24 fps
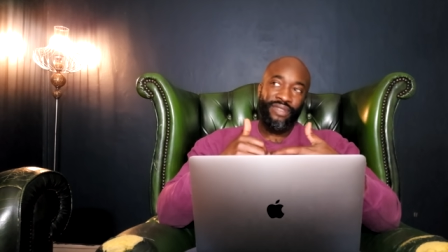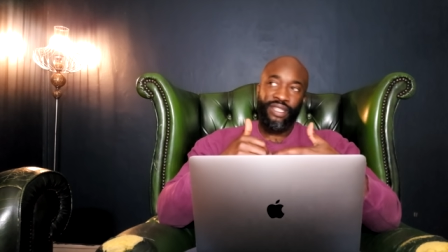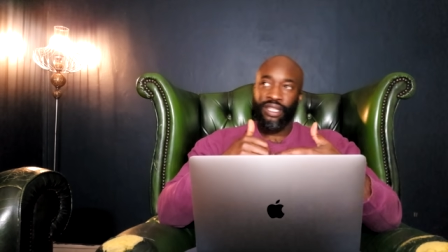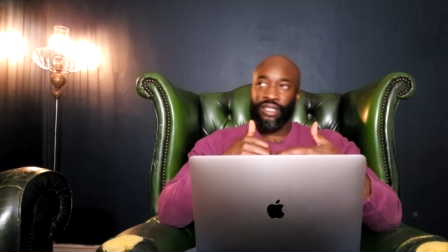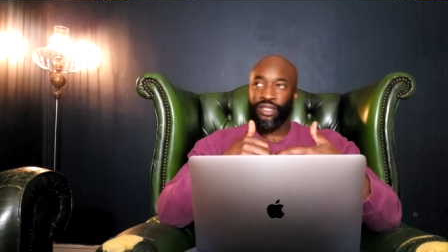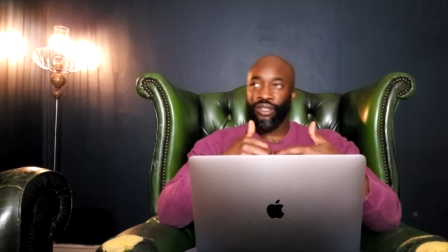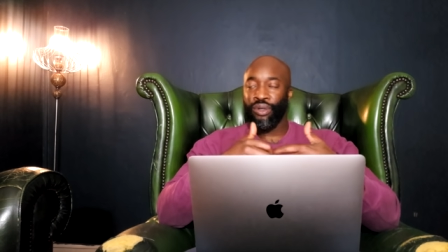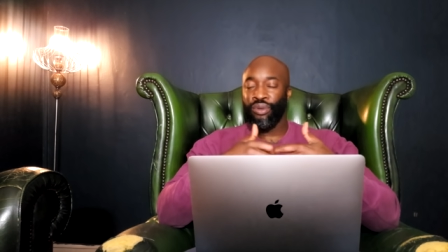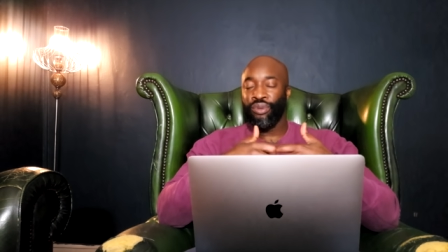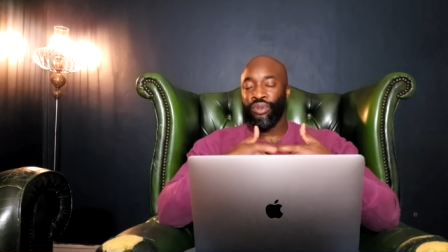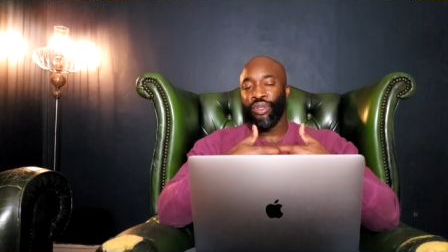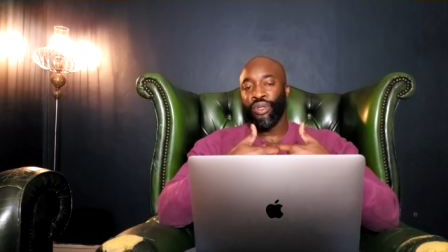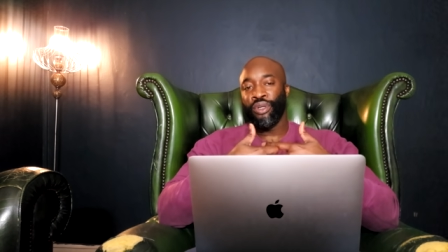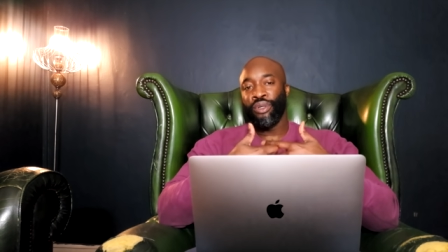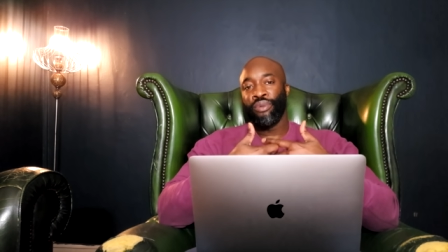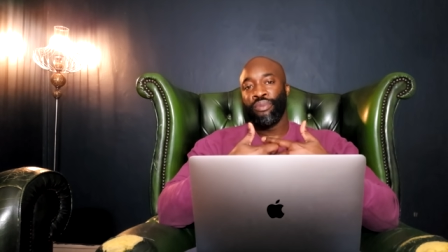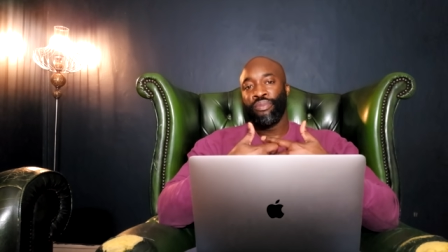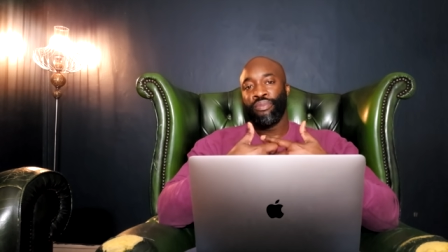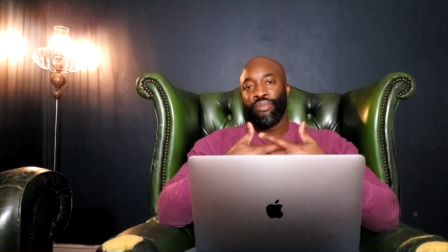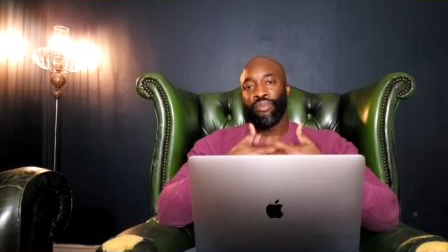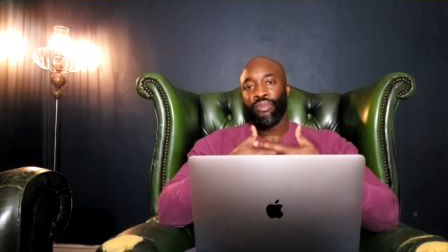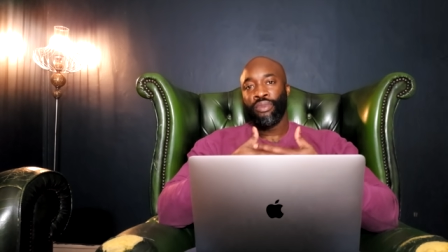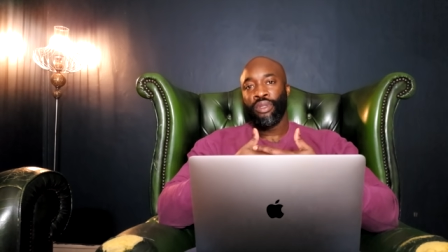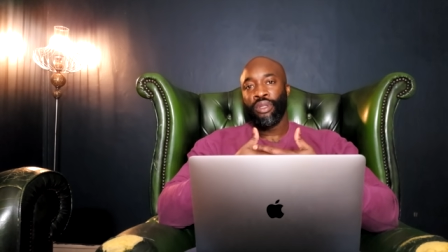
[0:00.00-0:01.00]
I don't
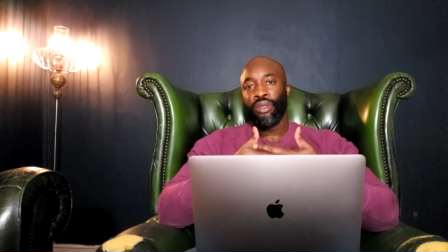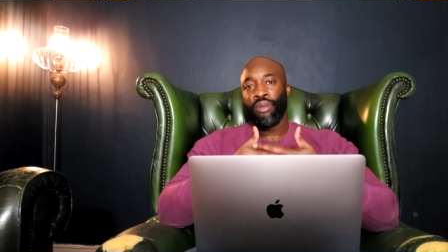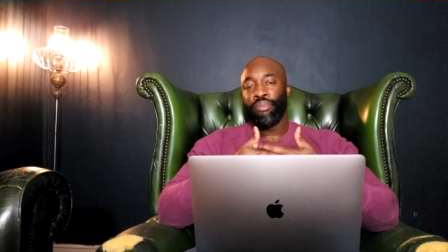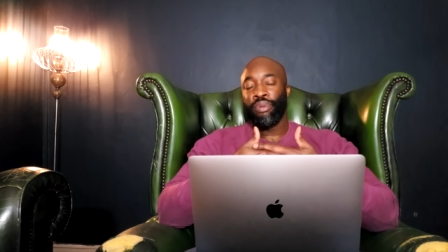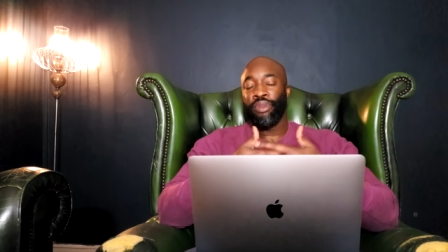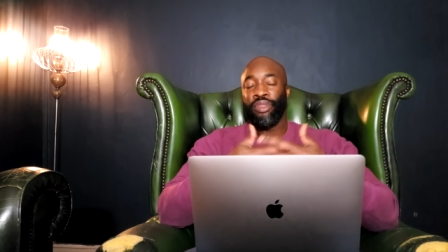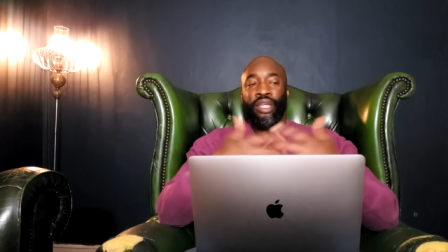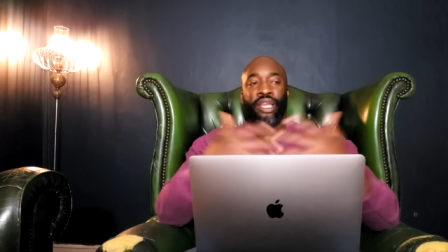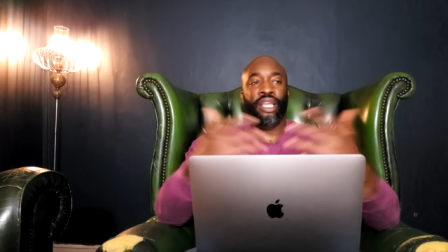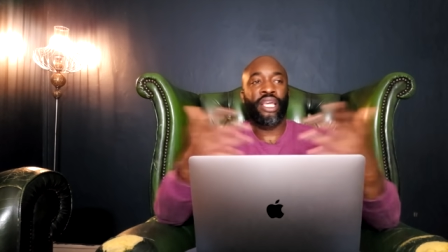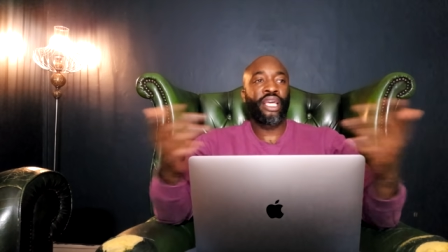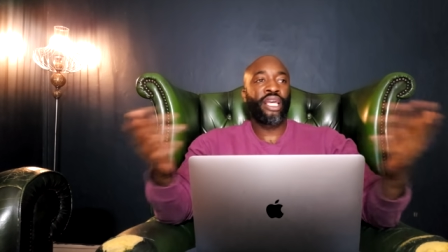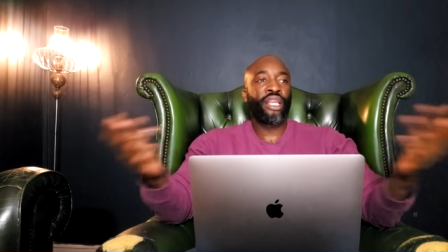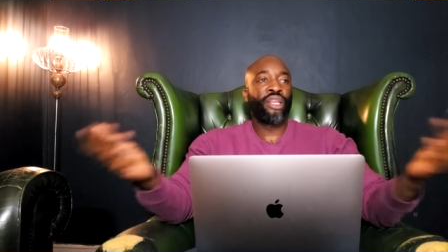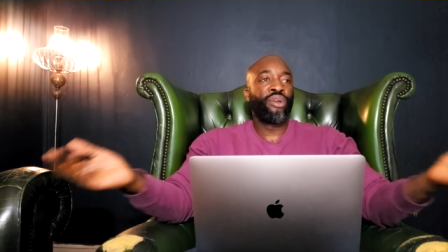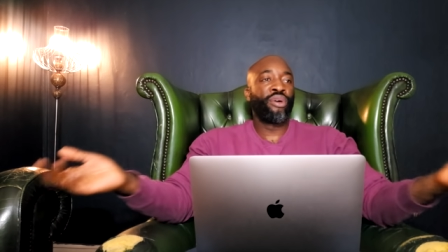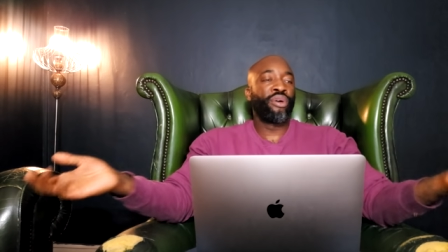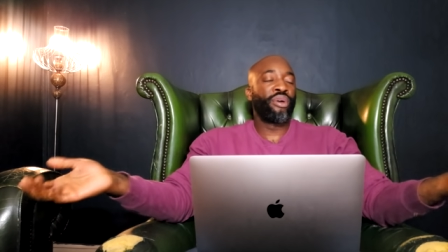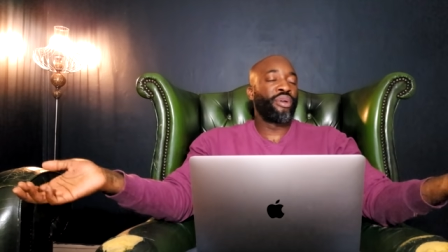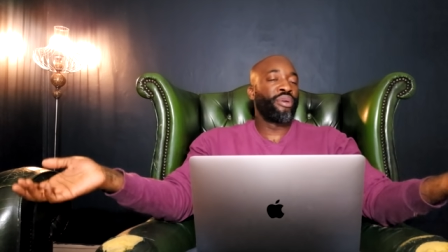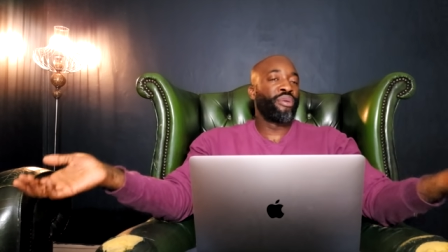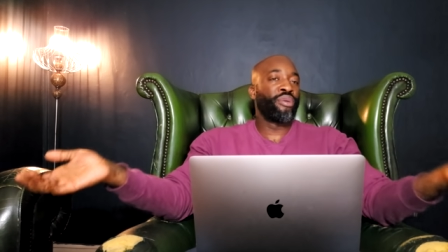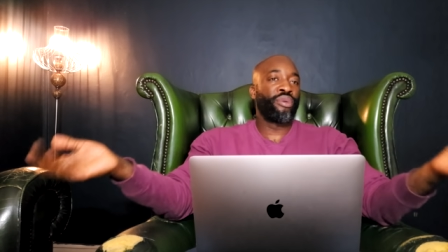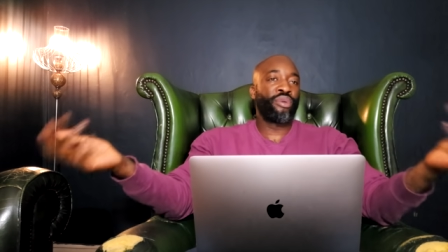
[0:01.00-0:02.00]
know. But then again,
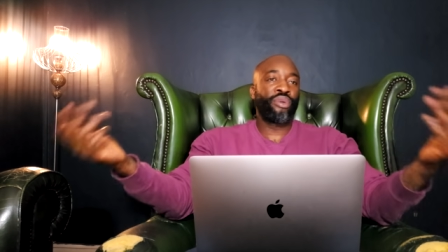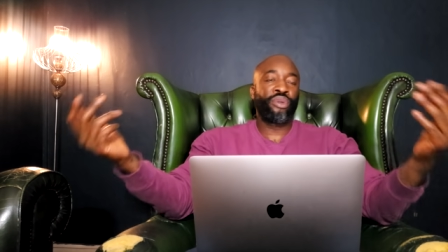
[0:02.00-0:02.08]
look,